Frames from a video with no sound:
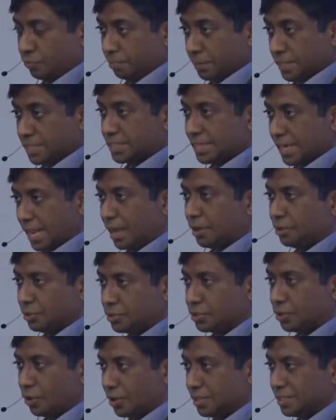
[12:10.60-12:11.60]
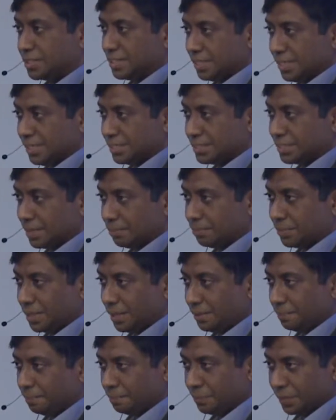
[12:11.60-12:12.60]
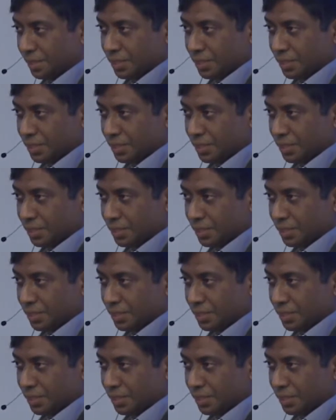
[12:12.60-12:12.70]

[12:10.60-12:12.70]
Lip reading: missed out on seeing something.